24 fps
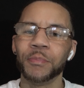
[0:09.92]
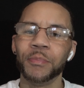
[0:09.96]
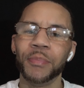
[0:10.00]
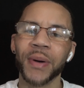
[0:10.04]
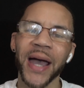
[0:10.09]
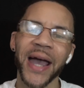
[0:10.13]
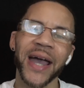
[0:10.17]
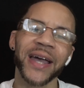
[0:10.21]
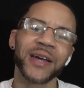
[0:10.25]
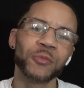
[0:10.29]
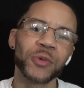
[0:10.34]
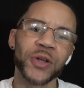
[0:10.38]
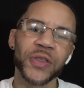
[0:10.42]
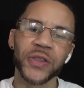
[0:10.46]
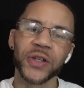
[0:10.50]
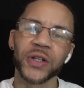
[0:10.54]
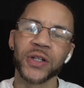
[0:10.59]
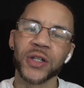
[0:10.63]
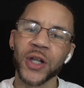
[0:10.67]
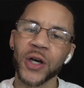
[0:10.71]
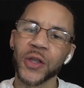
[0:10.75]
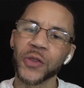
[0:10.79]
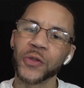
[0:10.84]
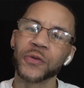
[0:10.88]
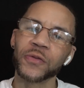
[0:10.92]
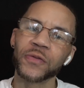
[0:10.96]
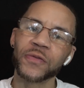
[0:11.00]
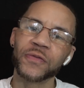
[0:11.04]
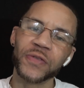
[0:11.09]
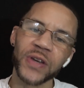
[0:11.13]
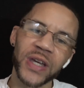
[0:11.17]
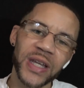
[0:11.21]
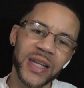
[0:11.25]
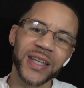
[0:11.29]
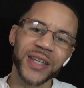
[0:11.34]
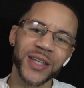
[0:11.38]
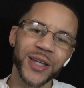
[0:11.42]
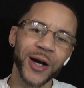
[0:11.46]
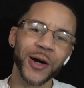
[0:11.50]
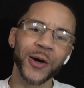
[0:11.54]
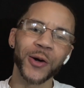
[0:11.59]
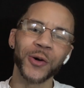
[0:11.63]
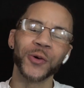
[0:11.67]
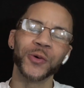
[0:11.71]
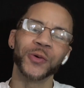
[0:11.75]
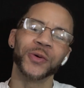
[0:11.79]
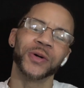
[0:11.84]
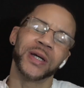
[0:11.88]
back with another
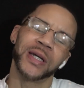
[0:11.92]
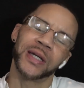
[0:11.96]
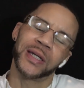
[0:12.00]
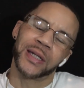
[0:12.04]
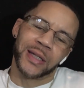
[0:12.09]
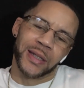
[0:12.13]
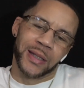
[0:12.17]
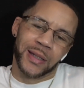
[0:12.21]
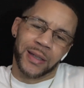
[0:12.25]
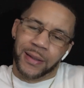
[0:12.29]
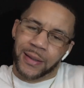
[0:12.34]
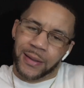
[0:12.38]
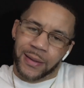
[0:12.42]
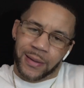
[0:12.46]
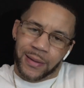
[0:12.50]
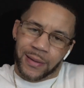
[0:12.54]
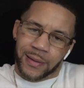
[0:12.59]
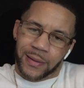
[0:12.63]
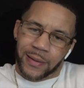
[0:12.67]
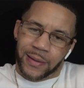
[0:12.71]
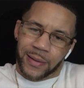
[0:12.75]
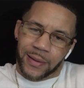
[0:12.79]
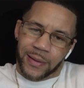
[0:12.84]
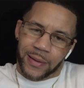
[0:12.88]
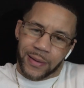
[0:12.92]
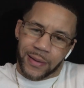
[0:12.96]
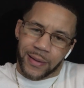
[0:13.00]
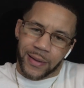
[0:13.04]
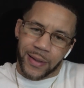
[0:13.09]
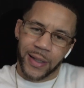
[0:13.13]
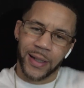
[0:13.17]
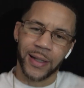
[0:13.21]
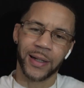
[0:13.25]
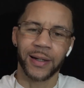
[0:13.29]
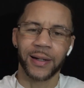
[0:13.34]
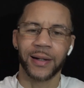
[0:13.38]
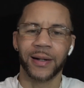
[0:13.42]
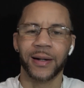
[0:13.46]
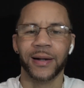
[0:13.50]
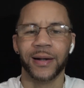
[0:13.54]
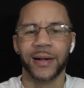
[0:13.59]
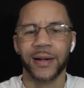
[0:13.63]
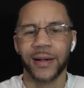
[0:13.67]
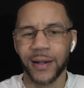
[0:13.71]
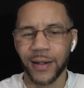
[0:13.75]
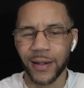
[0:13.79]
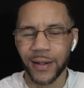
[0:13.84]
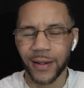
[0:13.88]
video.
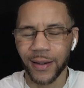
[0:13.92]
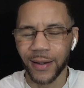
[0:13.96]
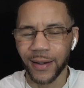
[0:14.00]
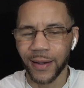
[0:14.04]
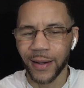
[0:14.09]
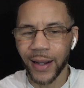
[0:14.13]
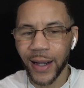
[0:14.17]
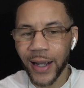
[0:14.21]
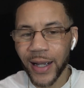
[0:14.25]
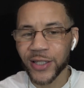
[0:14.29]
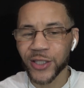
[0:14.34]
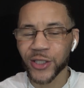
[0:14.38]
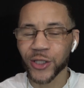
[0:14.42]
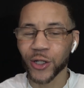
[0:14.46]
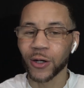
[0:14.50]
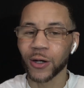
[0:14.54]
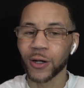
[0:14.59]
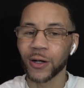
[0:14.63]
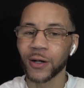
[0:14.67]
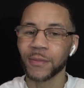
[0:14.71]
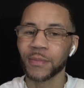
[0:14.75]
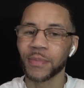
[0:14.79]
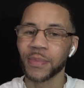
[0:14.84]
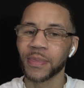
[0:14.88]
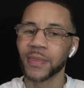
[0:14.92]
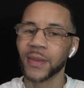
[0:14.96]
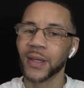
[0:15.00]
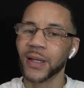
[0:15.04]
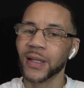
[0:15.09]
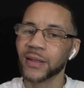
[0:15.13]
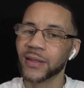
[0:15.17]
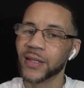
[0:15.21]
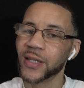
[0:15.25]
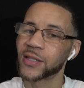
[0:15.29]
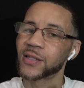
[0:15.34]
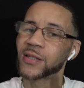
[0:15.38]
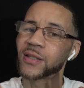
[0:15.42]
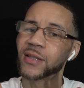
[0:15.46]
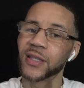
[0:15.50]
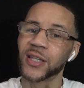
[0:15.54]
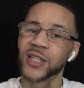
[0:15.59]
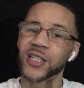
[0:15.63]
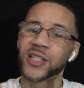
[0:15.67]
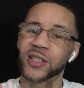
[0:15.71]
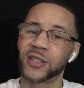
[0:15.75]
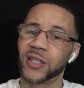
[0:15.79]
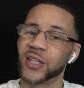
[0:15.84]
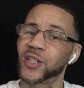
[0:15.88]
Alright y'all, this
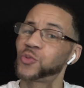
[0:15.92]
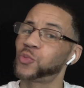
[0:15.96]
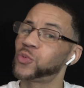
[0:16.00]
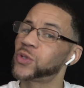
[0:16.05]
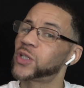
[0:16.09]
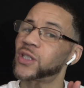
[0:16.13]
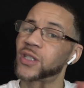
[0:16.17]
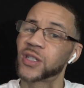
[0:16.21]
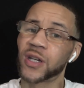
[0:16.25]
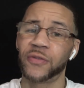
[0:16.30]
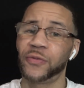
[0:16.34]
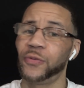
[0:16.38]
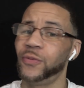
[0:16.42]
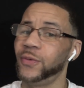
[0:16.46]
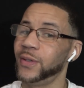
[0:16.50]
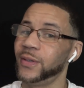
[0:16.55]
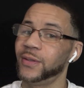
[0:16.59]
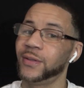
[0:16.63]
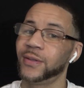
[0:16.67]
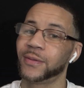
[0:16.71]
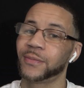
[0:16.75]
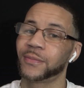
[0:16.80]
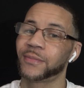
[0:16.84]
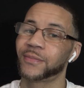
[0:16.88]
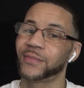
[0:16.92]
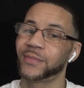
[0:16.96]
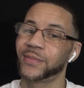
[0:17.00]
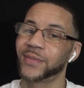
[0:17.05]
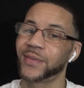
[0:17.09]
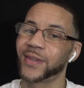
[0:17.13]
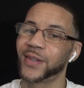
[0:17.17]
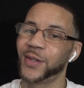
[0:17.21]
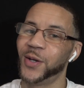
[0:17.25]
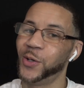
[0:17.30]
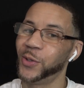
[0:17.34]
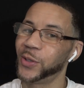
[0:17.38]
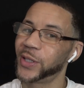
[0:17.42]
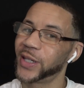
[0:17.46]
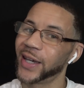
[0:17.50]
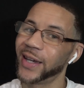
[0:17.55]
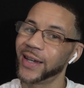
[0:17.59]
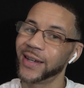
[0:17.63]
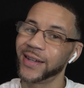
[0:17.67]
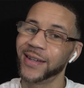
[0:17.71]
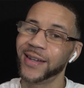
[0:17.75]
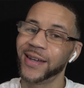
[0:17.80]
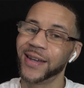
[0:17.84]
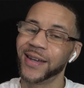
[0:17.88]
one's a tough one.
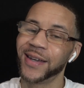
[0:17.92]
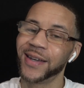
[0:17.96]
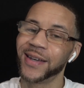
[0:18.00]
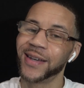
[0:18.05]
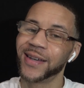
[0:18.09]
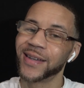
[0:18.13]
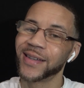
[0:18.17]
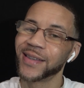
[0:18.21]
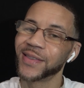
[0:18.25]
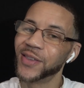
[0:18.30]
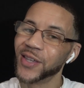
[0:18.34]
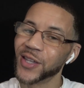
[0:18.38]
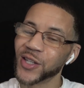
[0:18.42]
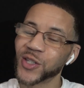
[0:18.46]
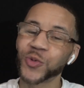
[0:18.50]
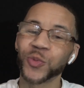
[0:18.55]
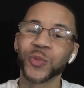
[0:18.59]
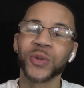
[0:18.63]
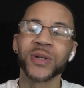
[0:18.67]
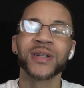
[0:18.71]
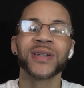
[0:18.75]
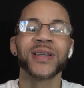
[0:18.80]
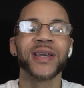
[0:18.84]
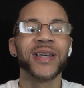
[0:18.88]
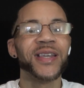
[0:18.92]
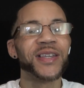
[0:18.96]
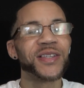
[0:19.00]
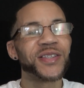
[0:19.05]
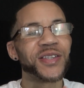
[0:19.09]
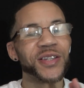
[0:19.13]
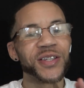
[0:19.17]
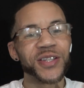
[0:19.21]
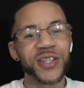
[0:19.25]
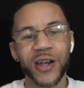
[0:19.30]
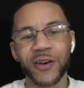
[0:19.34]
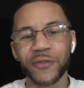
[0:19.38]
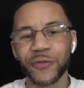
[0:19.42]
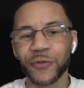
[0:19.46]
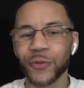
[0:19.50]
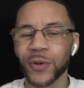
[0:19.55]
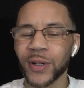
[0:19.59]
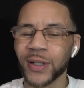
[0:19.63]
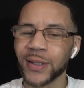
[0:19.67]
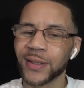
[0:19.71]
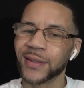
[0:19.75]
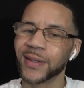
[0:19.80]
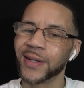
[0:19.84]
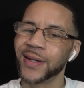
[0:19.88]
Okay, this one is a tough
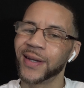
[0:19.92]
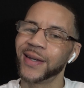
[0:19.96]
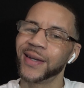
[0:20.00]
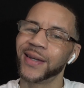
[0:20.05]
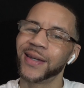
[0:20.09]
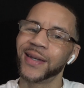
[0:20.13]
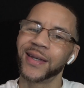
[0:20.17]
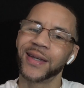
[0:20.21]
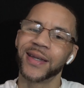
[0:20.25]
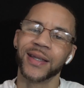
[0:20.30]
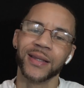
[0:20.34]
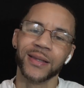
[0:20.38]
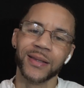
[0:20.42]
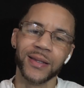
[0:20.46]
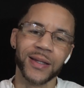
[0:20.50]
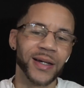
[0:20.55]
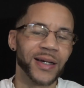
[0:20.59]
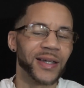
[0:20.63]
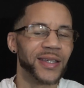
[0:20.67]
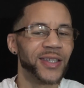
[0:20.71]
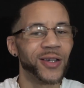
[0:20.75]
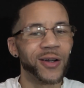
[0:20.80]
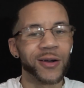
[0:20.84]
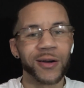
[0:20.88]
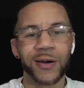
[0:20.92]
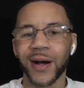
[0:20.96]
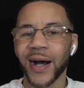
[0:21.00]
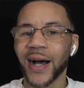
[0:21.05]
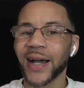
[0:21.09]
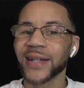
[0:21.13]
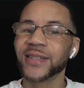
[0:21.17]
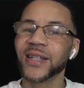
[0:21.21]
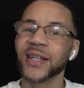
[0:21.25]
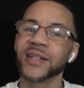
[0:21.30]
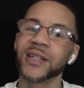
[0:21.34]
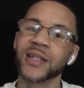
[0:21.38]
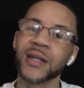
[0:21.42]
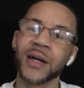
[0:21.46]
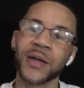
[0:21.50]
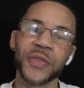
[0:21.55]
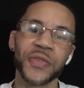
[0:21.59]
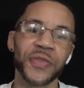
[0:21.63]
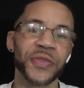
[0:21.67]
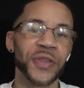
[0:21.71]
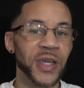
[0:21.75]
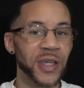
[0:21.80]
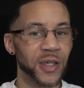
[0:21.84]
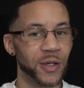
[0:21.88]
one. Look y'all, I did the
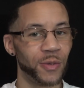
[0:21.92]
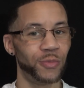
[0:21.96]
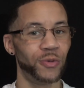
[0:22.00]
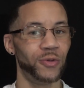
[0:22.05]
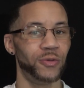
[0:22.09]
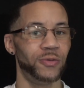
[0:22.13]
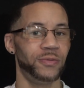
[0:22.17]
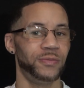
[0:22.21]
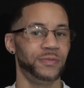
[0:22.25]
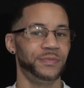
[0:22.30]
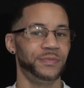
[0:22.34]
unthinkable,